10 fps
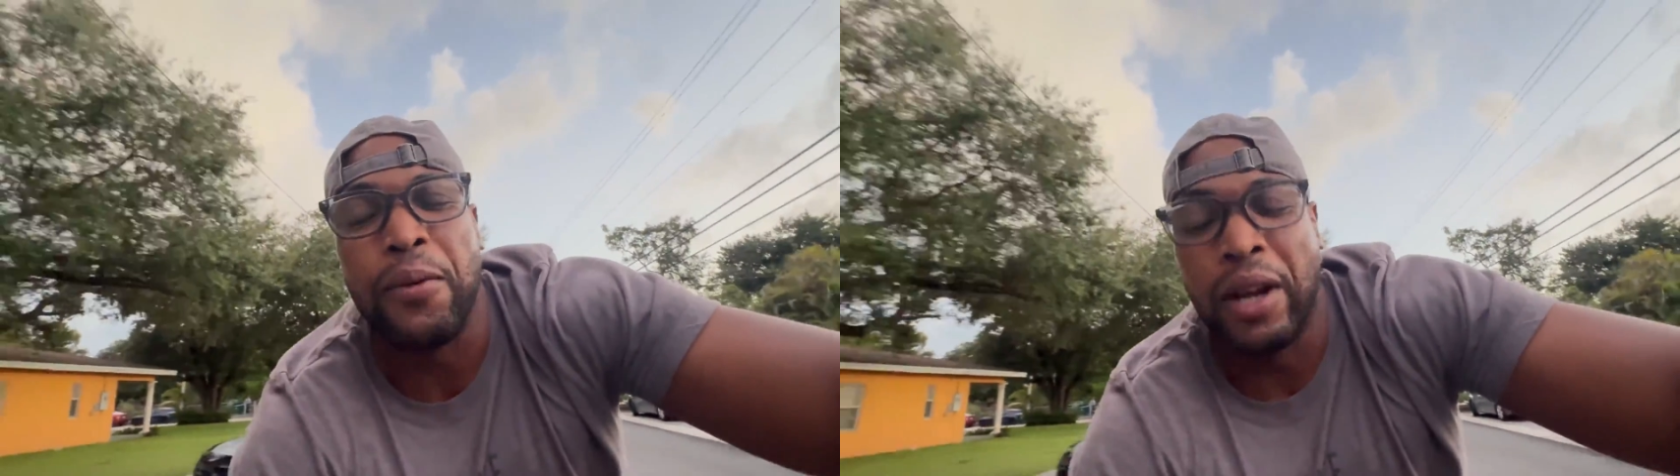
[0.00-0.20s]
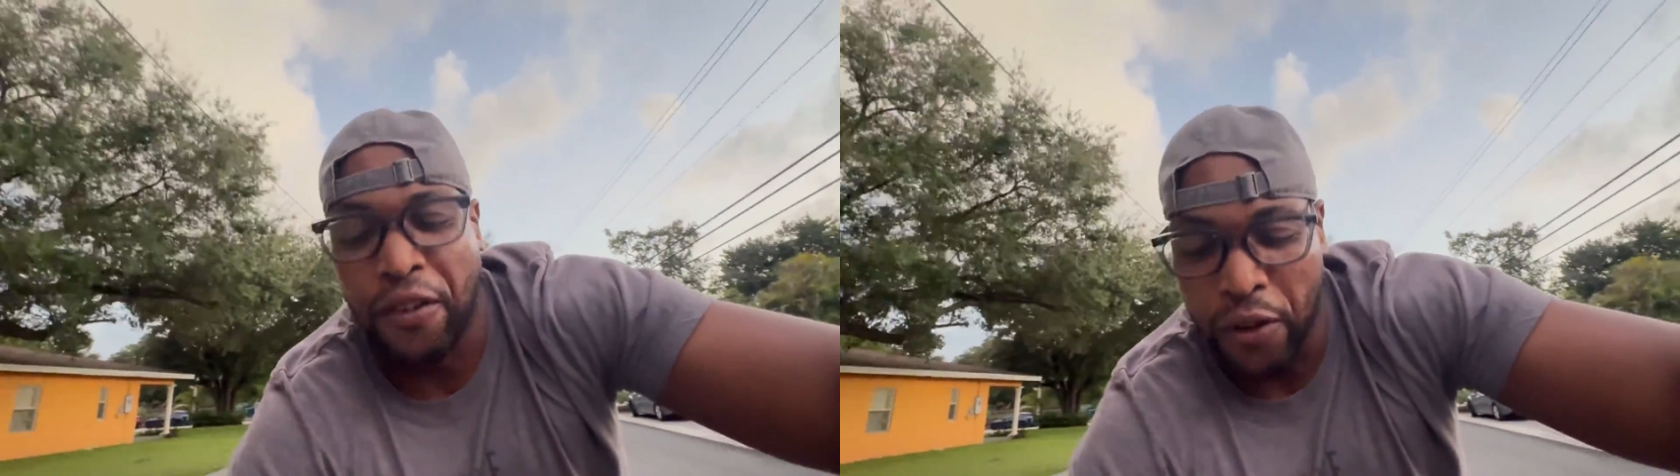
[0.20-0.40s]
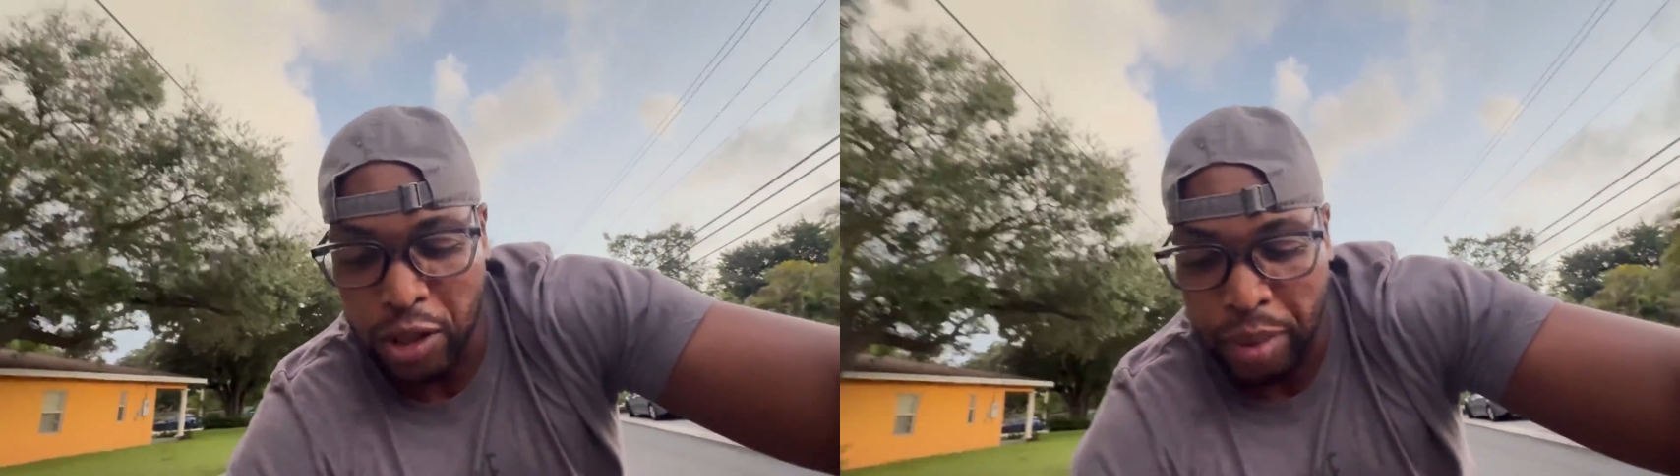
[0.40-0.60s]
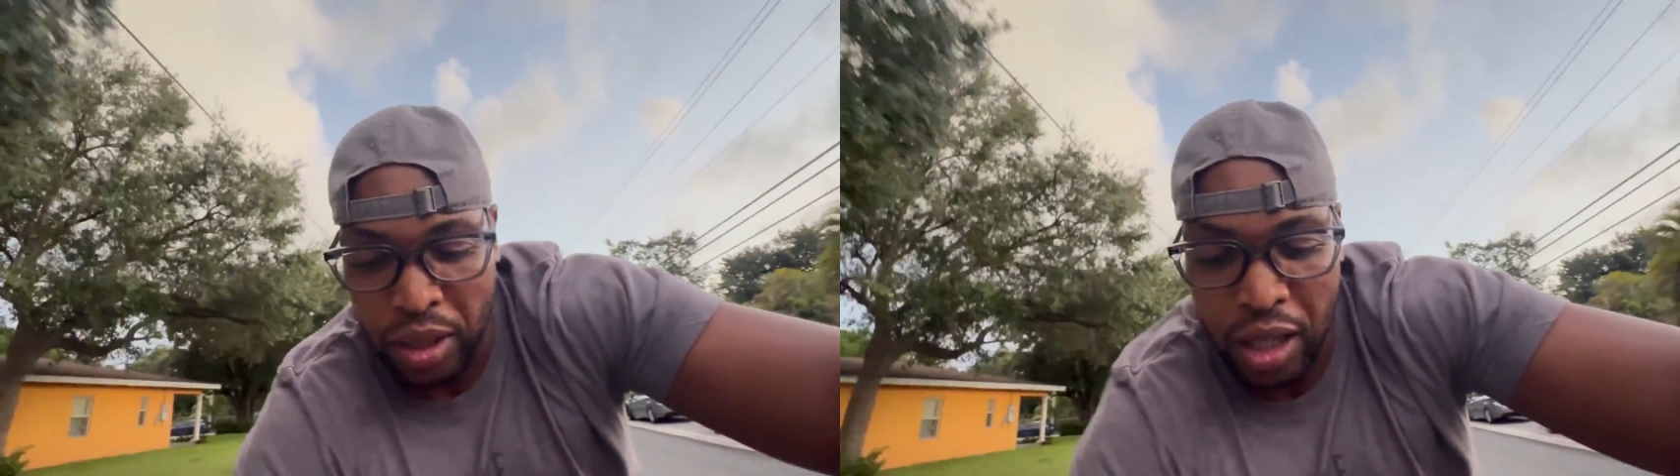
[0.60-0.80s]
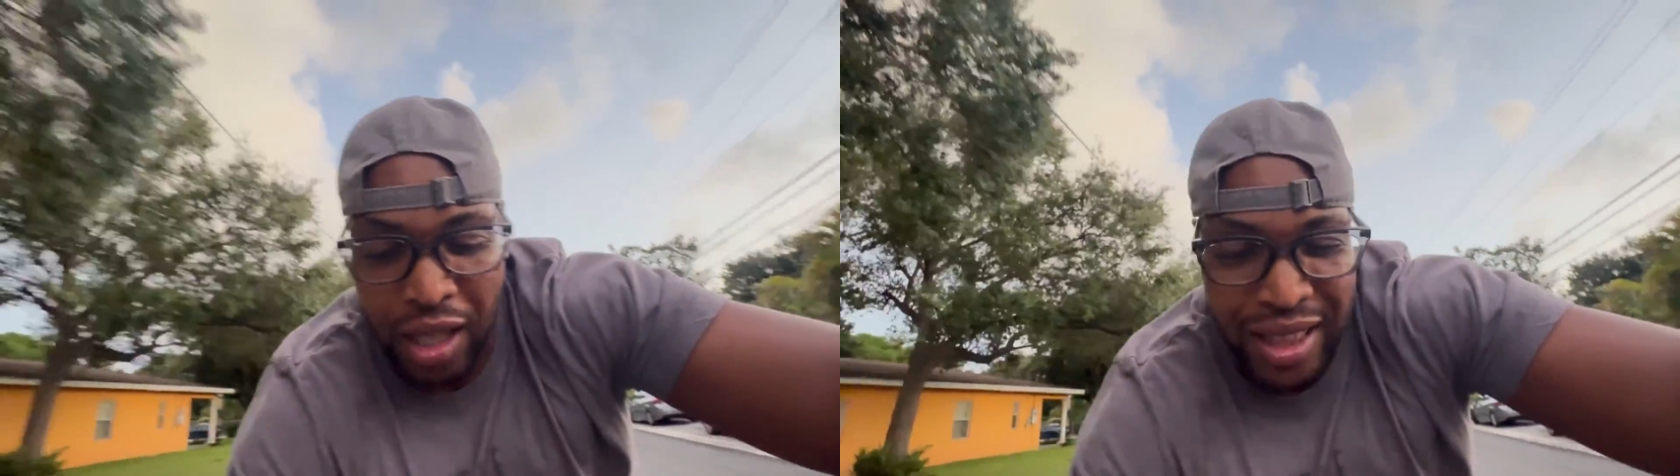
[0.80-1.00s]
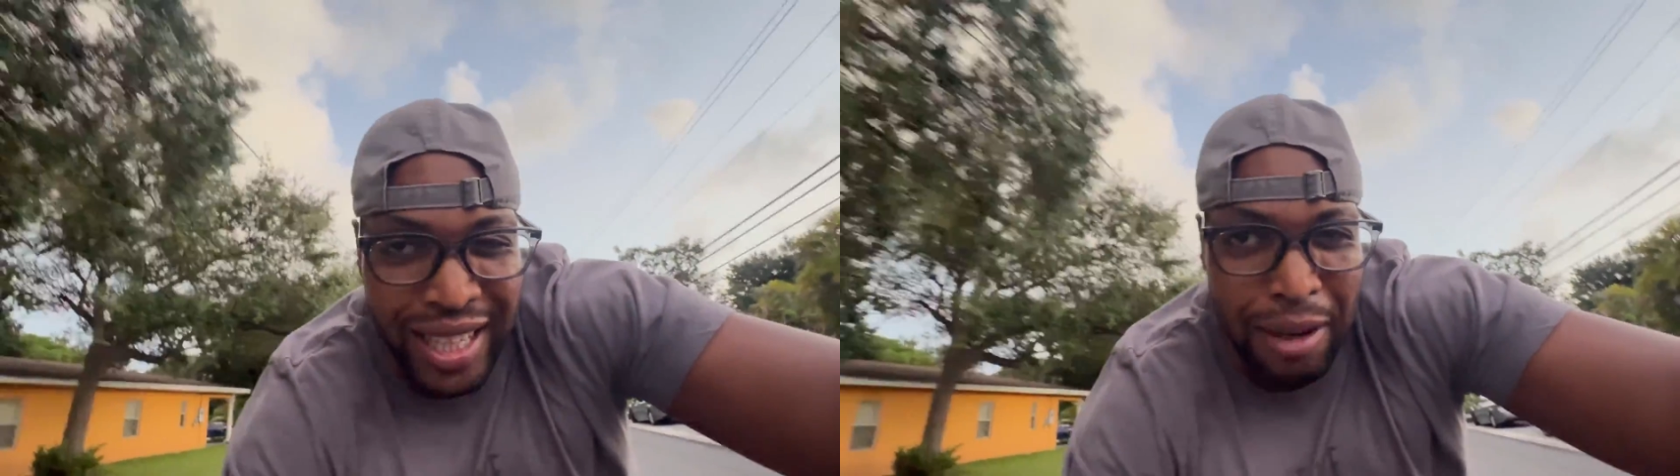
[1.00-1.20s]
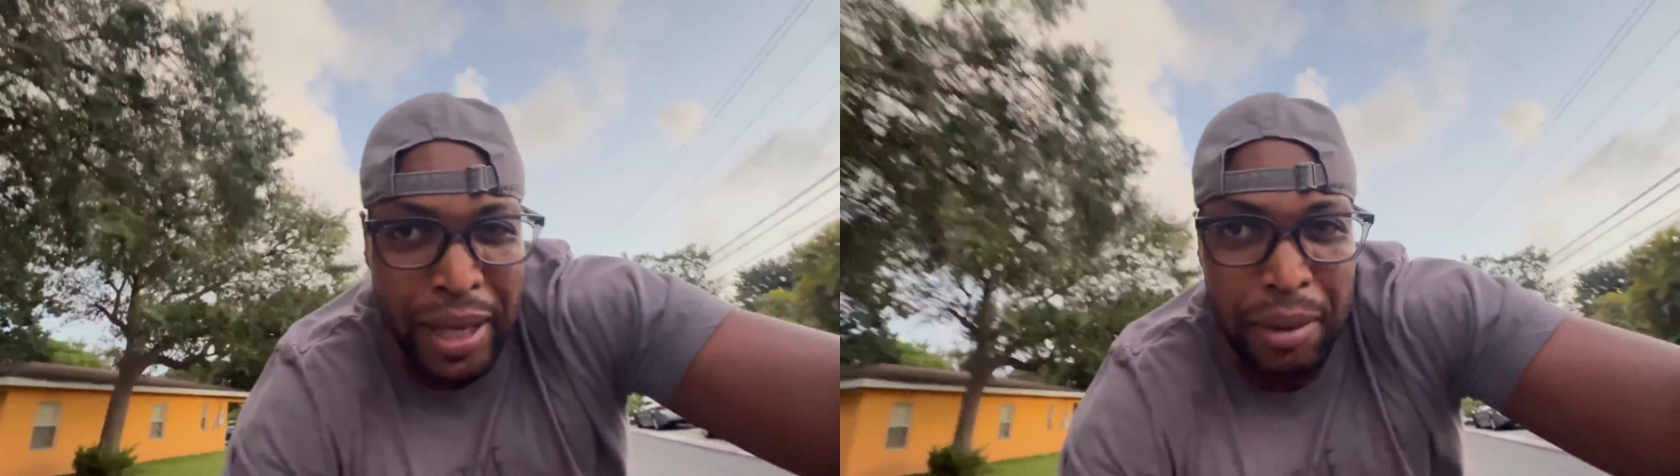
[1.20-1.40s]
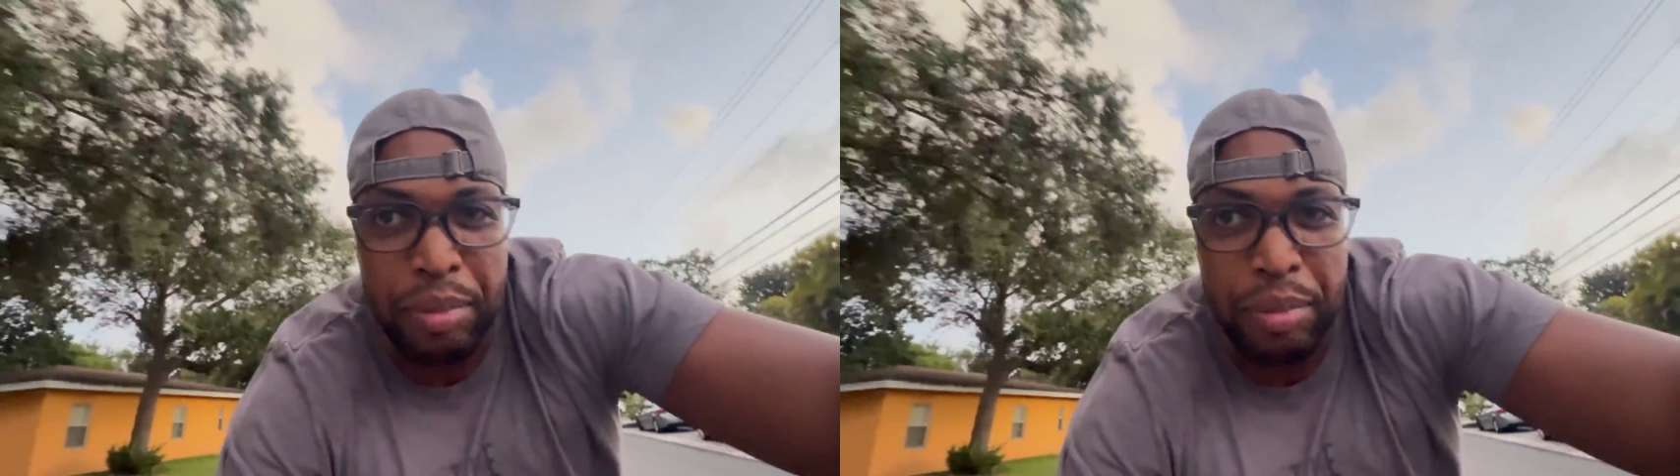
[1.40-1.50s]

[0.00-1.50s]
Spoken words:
when I first built it a little bit,